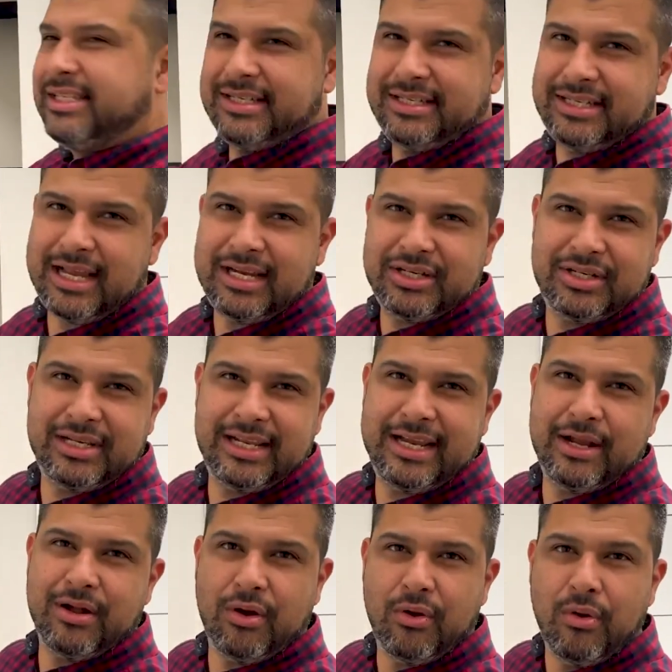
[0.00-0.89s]
is
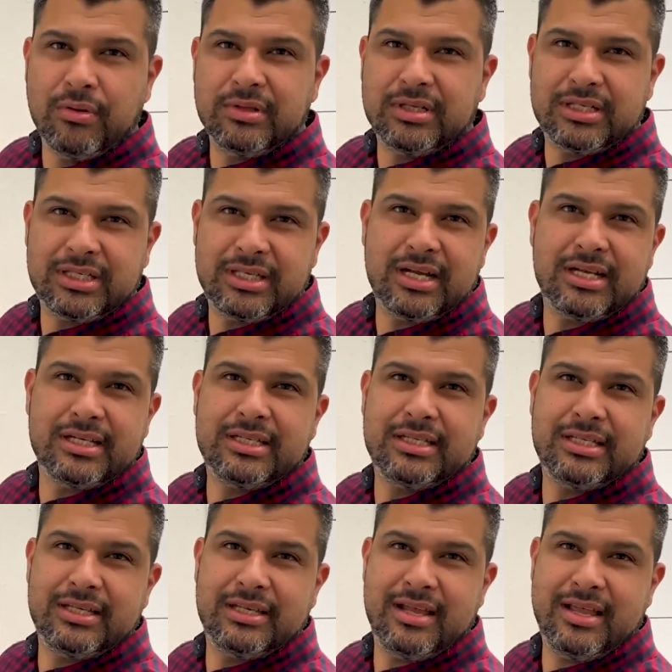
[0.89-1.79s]
actually old
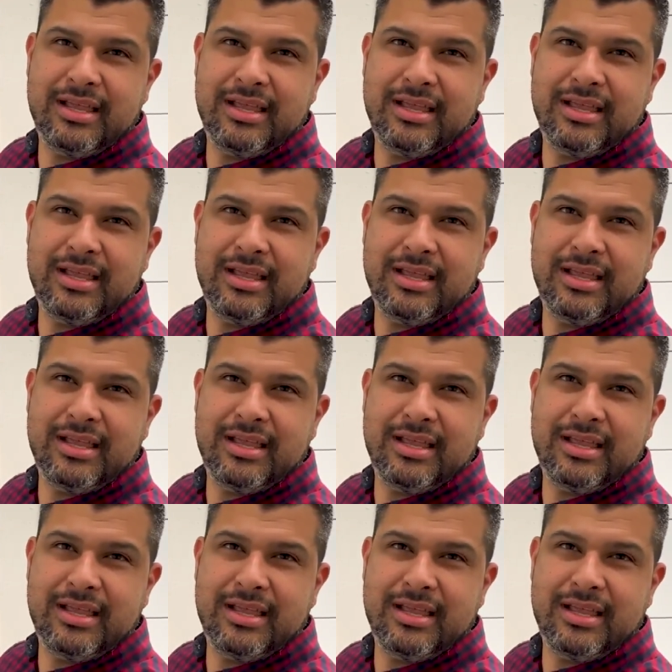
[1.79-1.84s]
studs